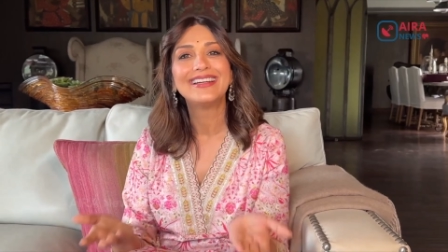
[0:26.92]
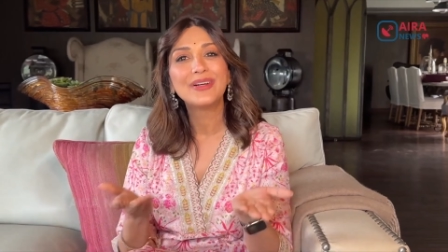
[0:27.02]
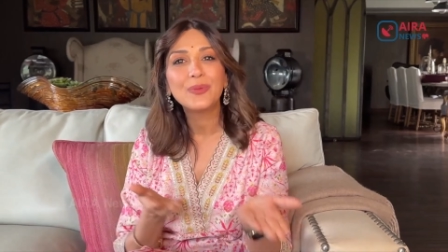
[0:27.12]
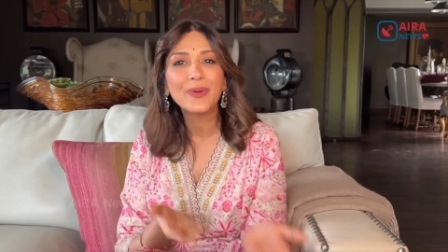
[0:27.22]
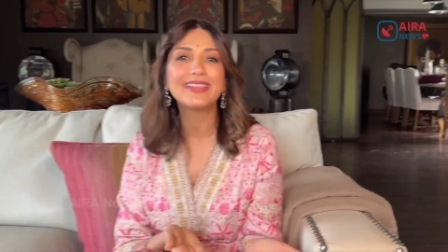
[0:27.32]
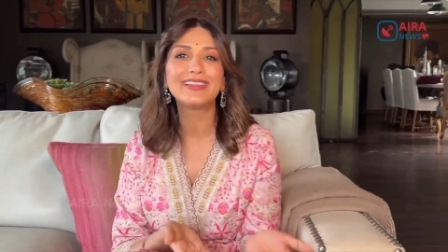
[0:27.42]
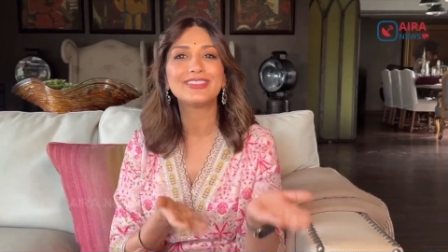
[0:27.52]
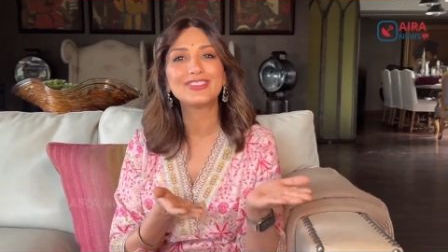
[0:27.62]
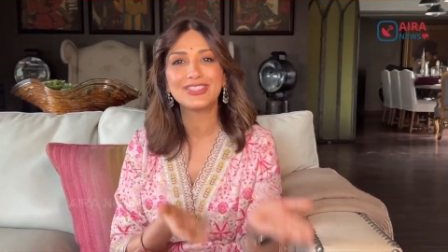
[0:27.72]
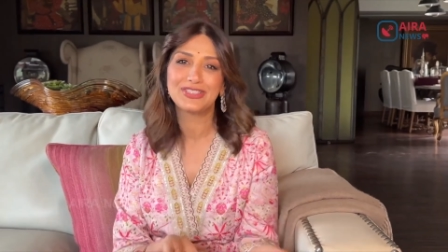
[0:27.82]
with
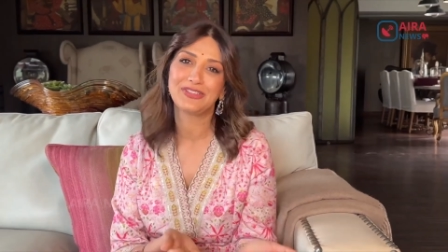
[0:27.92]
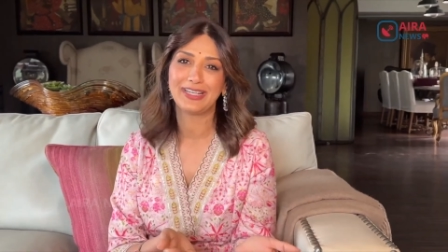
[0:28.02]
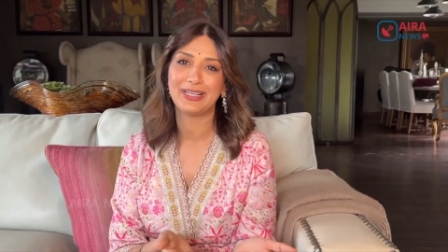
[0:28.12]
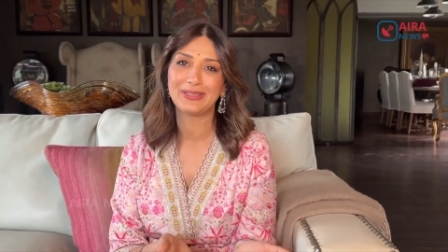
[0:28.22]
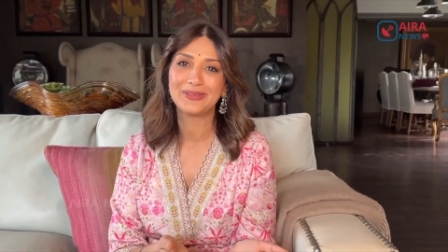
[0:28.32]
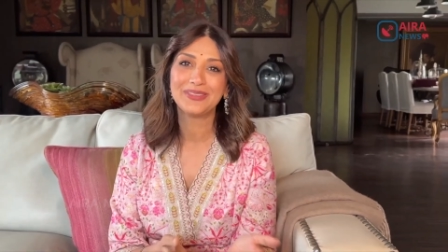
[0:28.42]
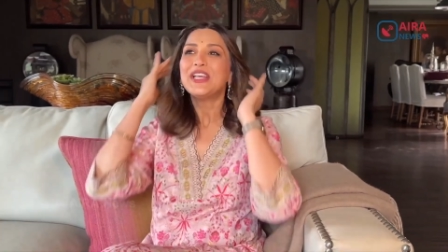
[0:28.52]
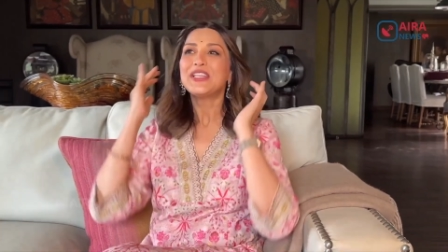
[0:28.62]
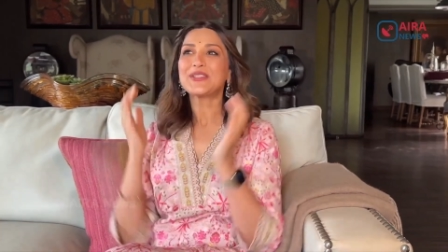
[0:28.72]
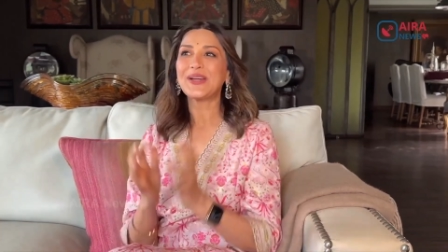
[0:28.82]
Chiranjeevi Garu.
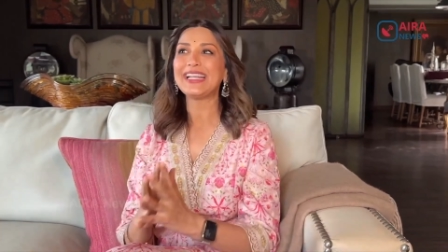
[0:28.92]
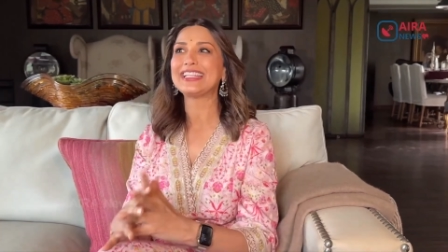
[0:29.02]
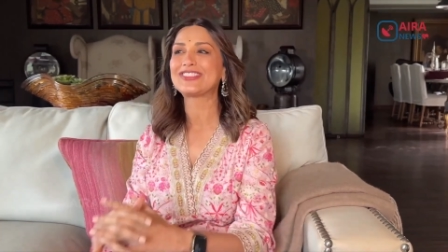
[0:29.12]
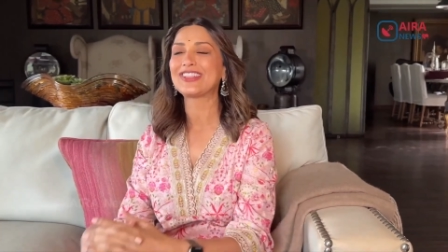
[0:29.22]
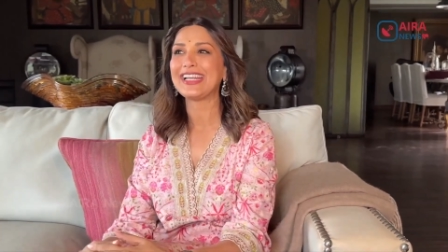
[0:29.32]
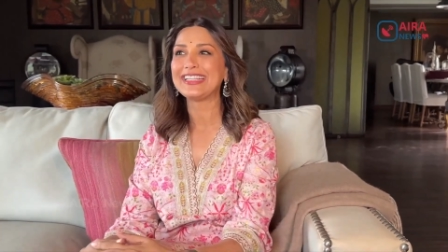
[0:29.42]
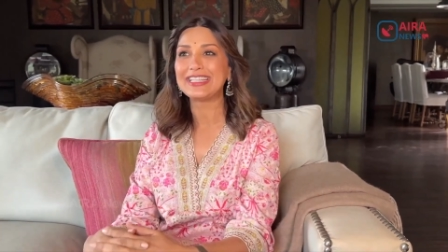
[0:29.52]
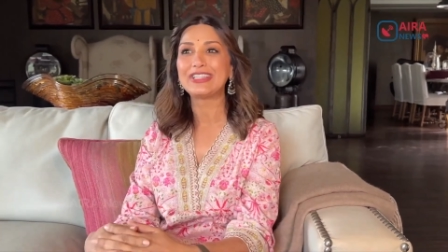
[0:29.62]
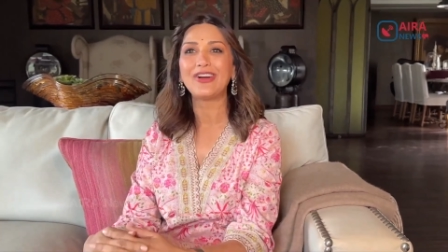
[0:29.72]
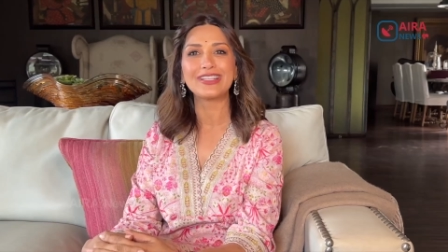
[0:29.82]
So I literally
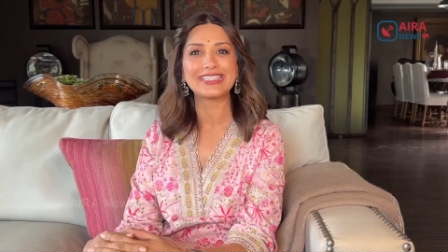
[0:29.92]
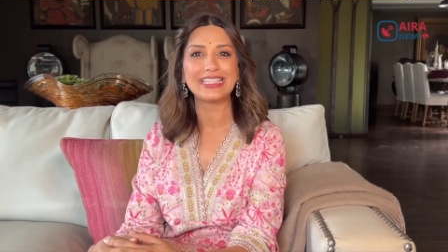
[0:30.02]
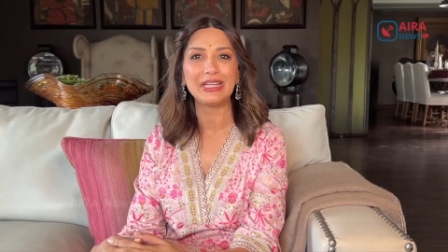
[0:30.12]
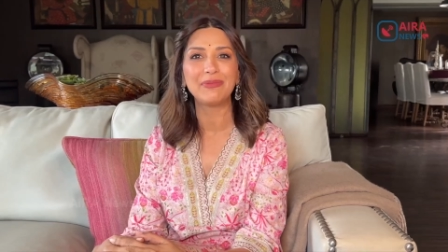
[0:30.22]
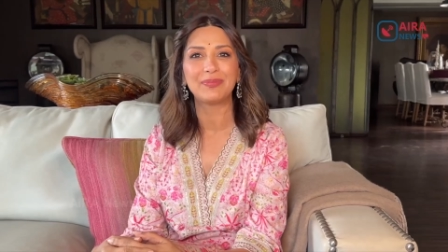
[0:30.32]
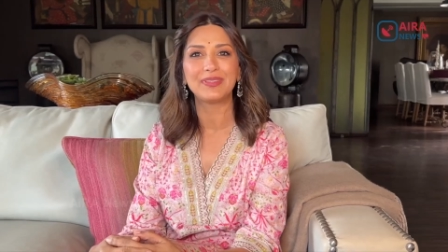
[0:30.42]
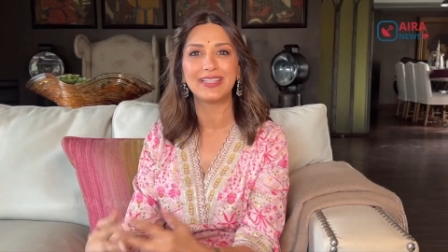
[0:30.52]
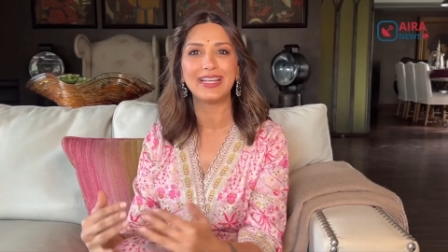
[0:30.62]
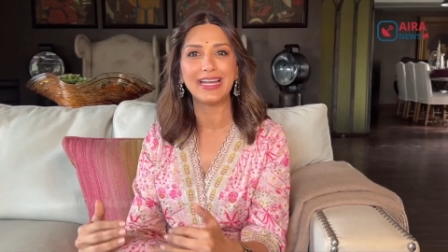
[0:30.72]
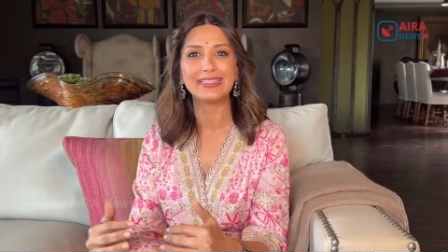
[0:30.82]
did not sleep
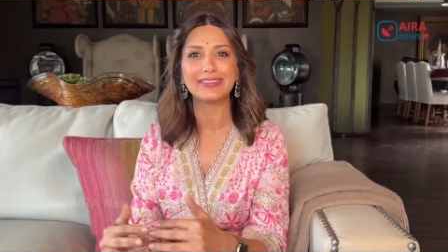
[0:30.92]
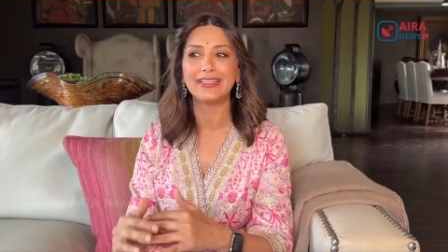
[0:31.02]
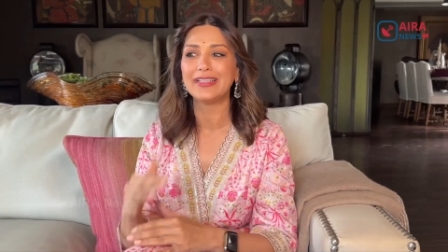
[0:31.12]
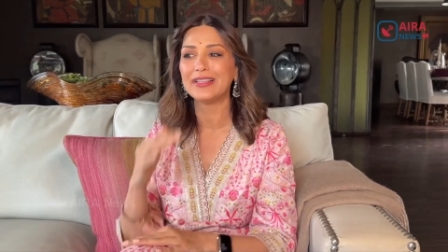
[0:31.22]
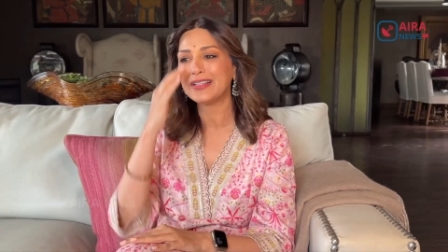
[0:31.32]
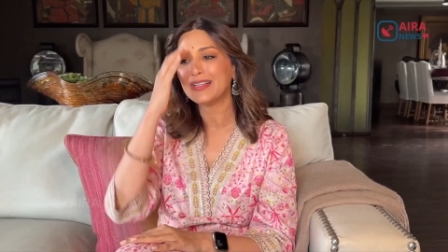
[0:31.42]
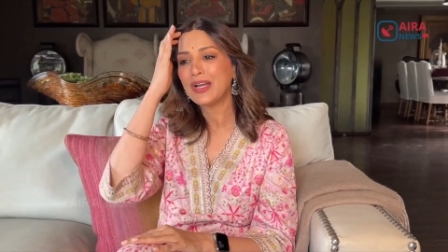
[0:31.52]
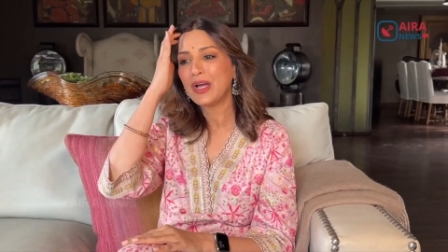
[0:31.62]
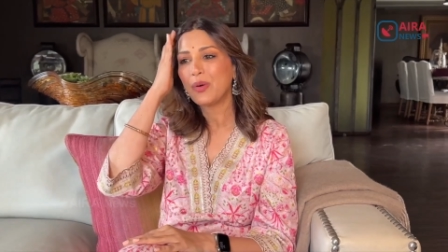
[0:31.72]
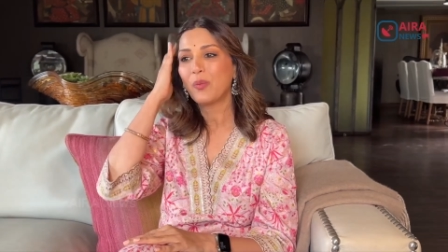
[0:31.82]
the night earlier
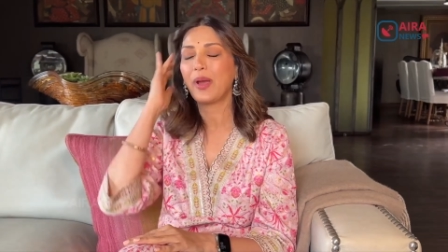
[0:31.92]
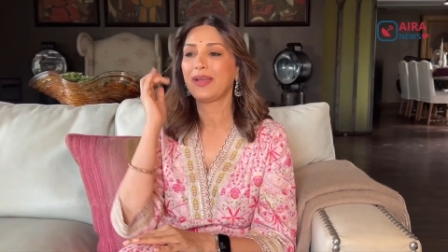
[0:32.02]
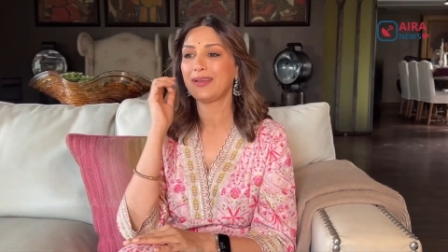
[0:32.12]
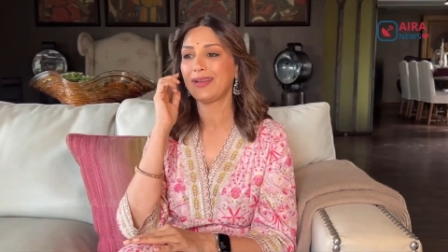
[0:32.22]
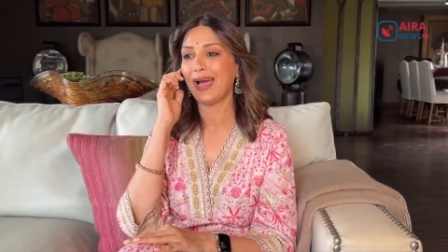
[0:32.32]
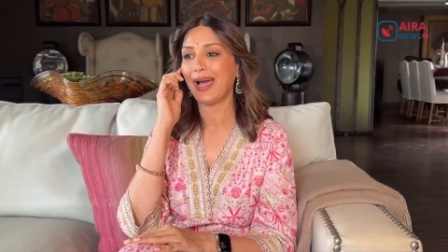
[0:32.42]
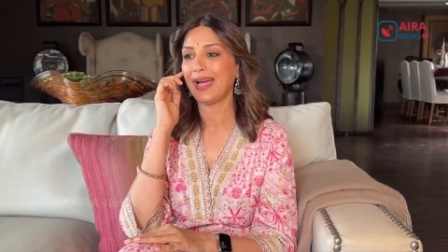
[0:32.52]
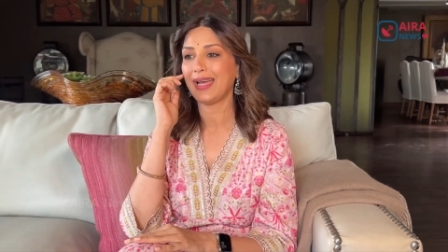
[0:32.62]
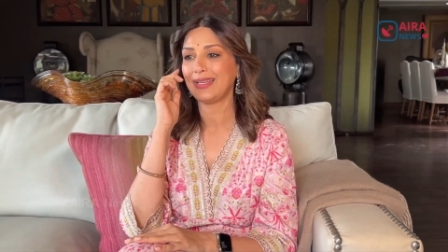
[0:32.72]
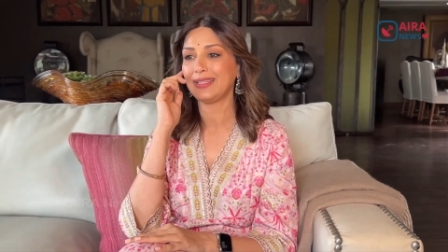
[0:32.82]
when
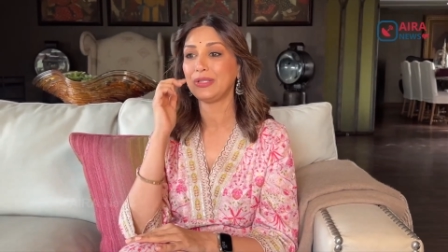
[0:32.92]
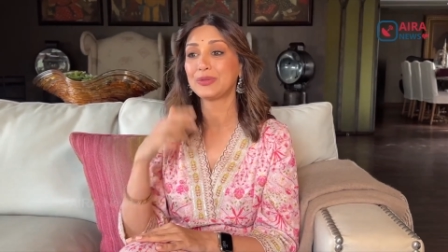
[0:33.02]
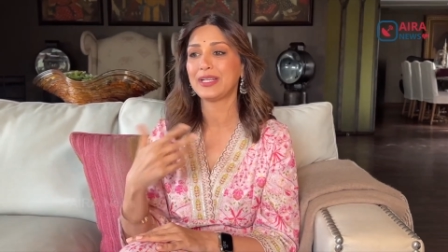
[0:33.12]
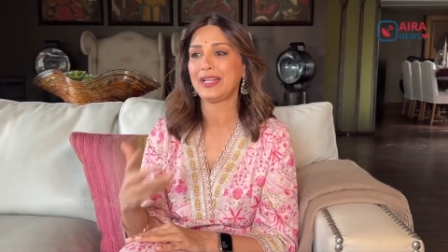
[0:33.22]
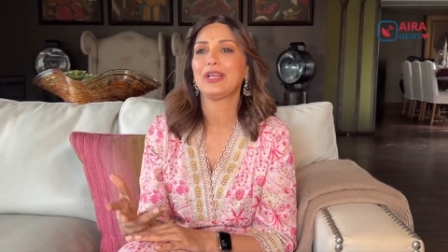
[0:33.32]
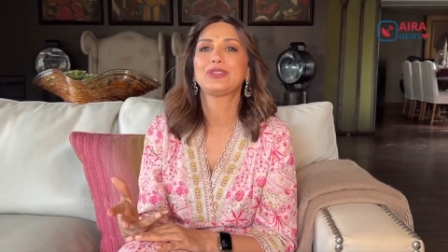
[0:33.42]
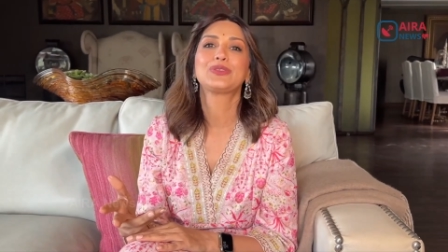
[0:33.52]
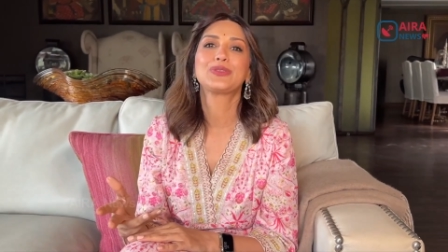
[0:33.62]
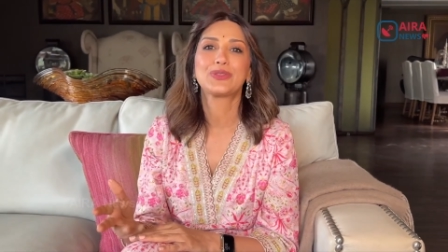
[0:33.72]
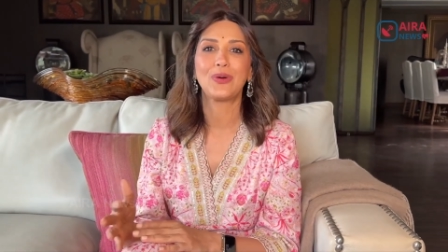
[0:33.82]
I knew that I had to
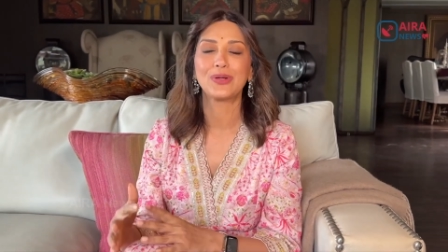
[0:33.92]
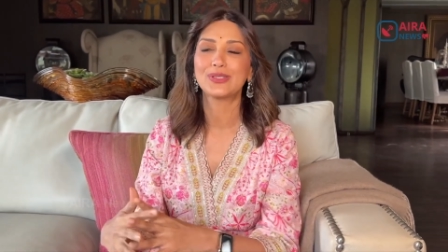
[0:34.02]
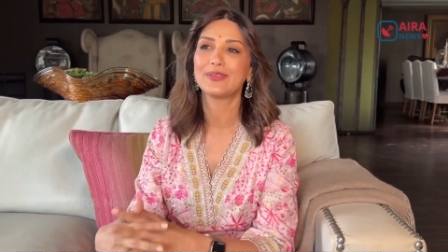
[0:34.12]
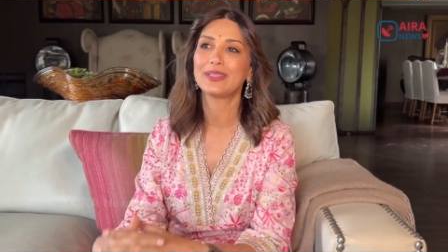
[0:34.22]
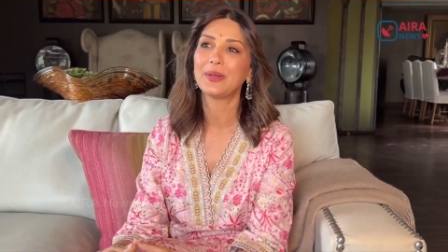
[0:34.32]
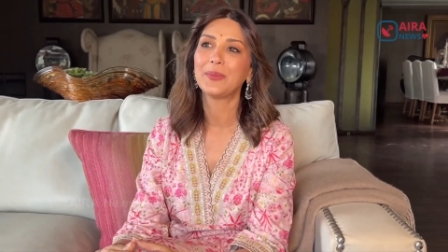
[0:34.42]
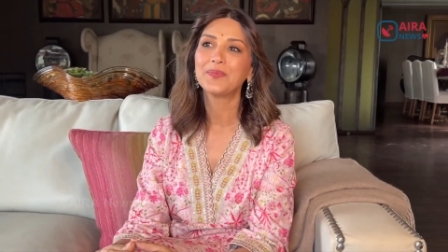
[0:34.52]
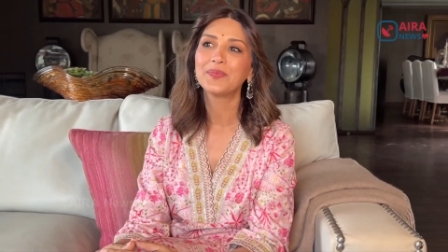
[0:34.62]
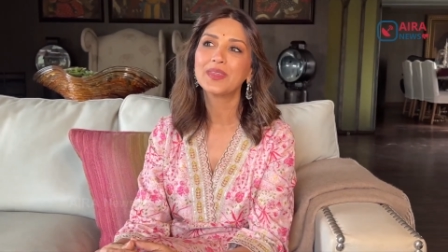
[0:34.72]
do songs with him.